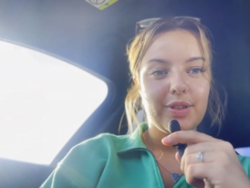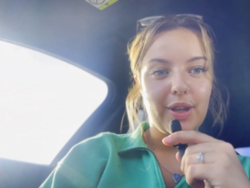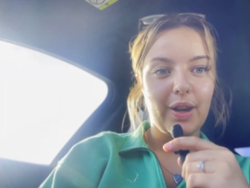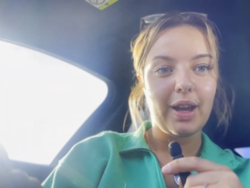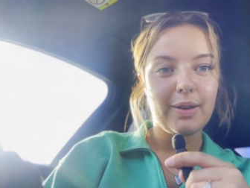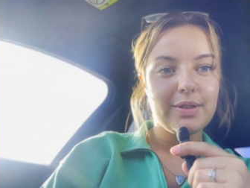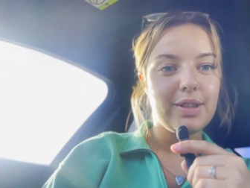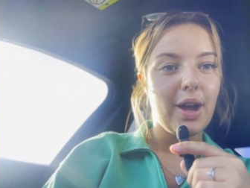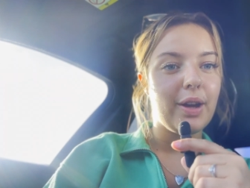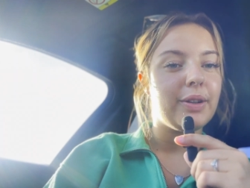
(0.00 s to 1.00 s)
So loud.
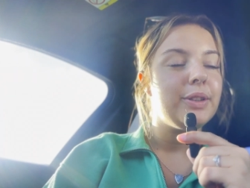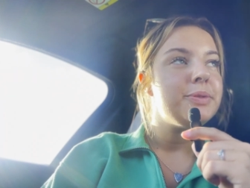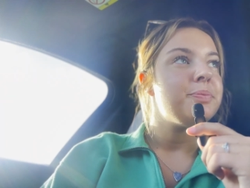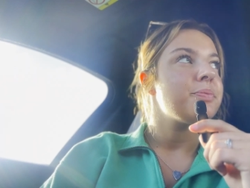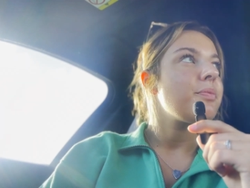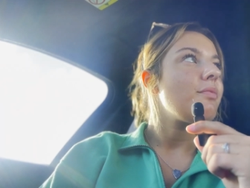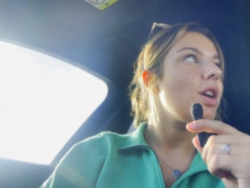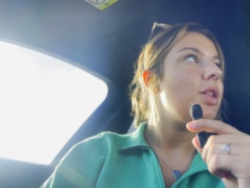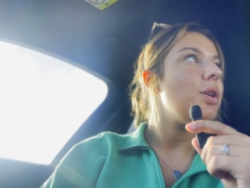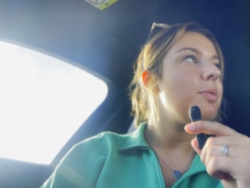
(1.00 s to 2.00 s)
So I
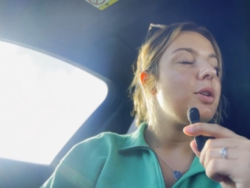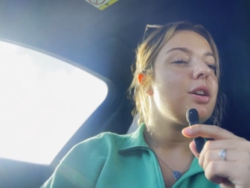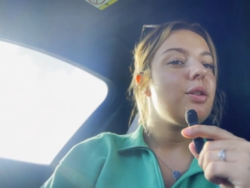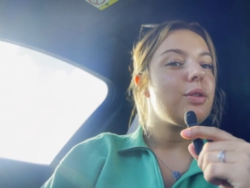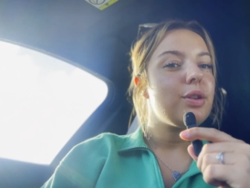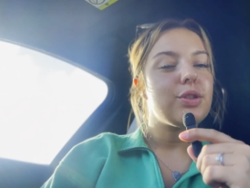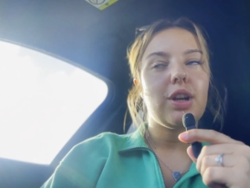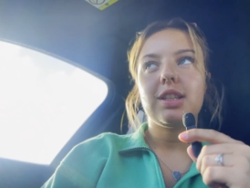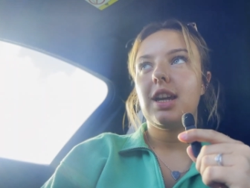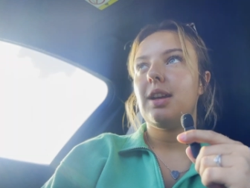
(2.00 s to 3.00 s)
thought I'd bring you along on a
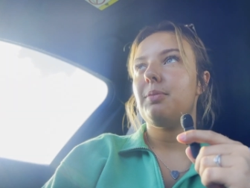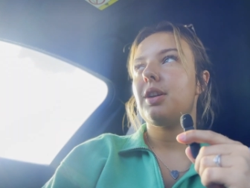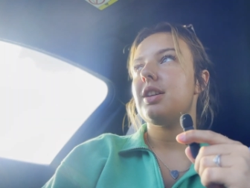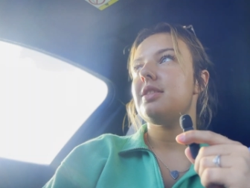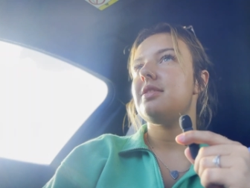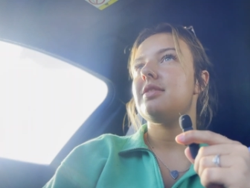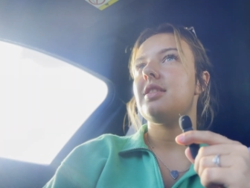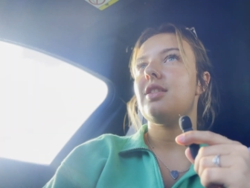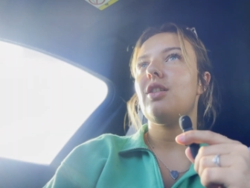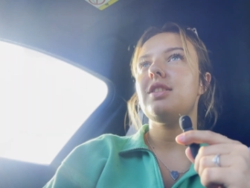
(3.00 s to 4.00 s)
track day because
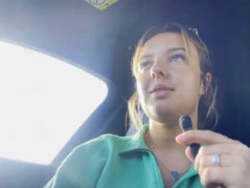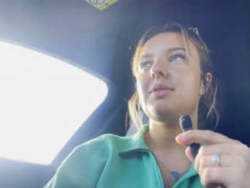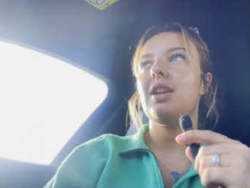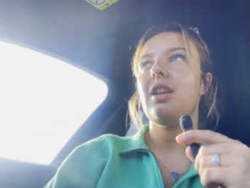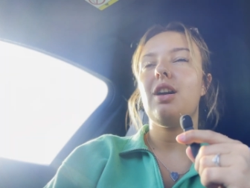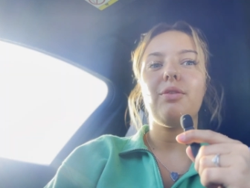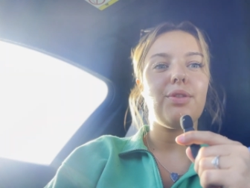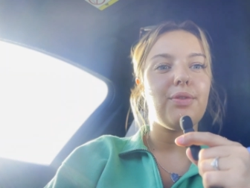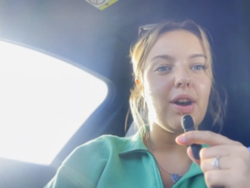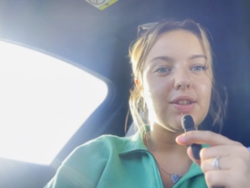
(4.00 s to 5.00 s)
you guys seem to love
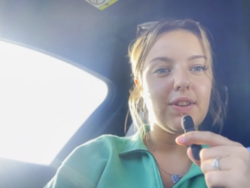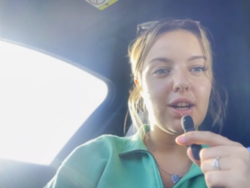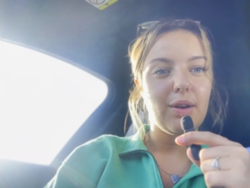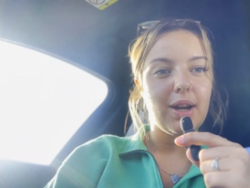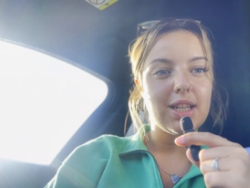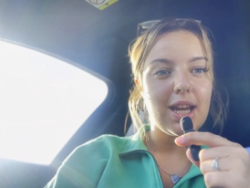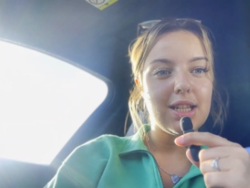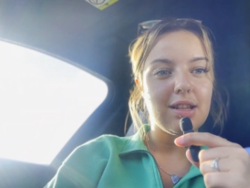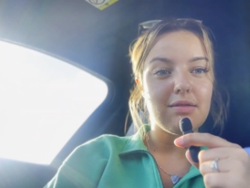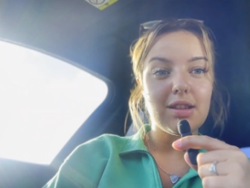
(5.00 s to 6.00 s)
the first video I
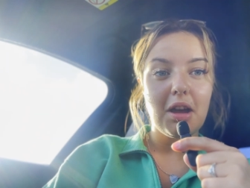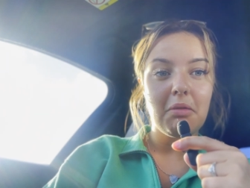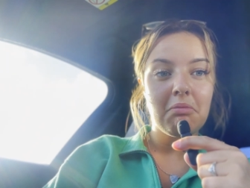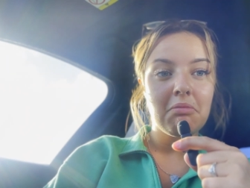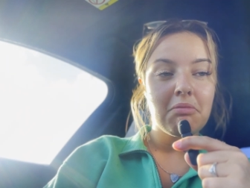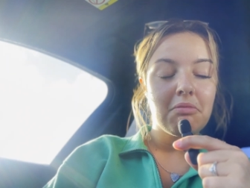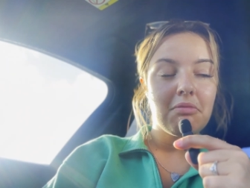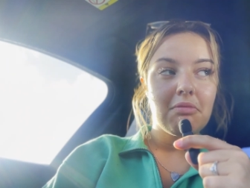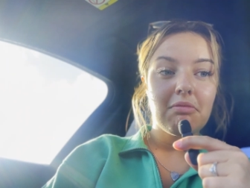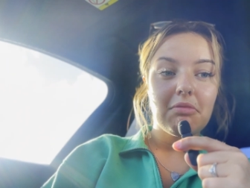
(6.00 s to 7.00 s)
did. And I was like,
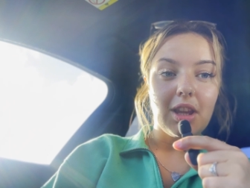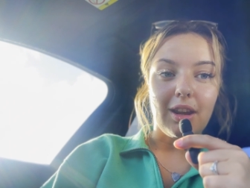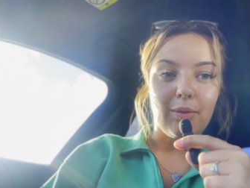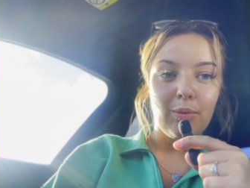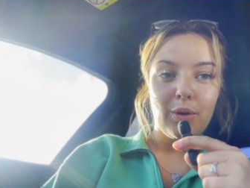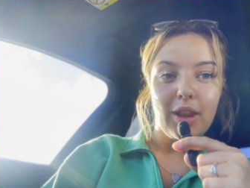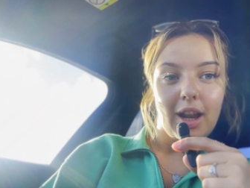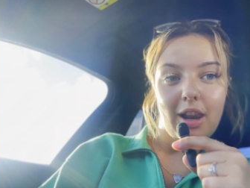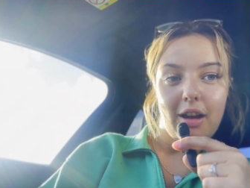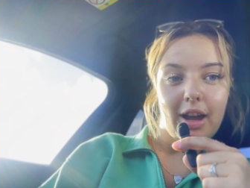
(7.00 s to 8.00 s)
give them what
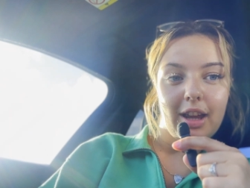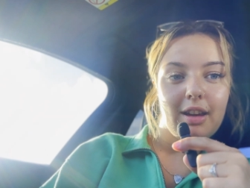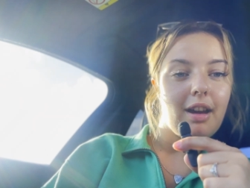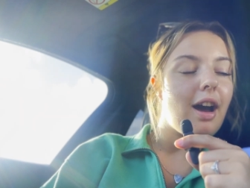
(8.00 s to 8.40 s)
they like.